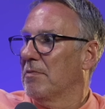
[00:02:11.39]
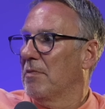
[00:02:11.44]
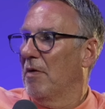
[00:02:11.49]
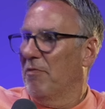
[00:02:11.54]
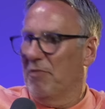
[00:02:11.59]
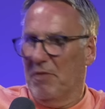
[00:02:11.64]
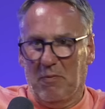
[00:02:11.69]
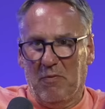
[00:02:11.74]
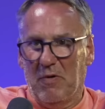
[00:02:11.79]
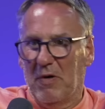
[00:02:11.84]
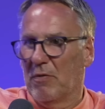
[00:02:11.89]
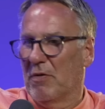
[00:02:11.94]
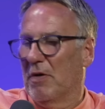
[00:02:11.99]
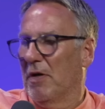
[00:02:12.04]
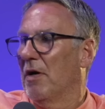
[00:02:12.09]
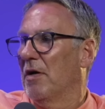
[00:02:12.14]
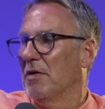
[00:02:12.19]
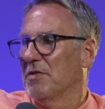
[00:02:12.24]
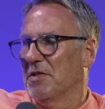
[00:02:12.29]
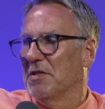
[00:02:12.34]
I think
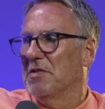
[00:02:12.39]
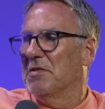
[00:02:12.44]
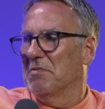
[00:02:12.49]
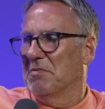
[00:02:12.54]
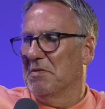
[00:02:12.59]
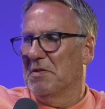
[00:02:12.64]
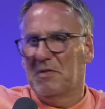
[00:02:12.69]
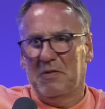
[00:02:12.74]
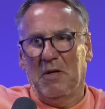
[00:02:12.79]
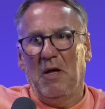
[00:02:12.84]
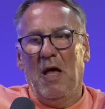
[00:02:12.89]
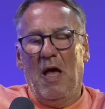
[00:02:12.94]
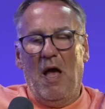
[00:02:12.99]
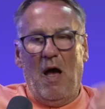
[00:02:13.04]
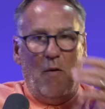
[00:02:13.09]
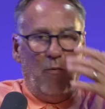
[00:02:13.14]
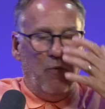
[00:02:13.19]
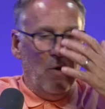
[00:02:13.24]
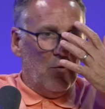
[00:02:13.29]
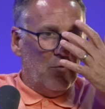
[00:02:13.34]
world-class is...
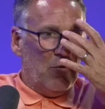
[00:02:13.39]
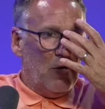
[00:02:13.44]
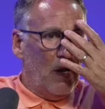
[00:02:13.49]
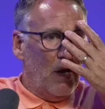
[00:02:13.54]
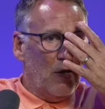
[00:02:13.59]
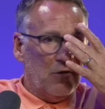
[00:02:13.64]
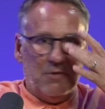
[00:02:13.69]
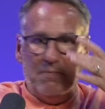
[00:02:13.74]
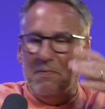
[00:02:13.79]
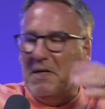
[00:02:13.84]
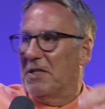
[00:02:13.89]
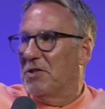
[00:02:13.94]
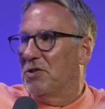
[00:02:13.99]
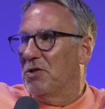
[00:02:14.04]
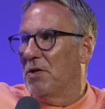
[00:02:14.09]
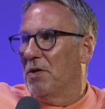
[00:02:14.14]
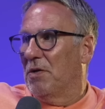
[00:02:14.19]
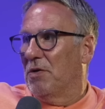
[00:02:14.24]
World-class means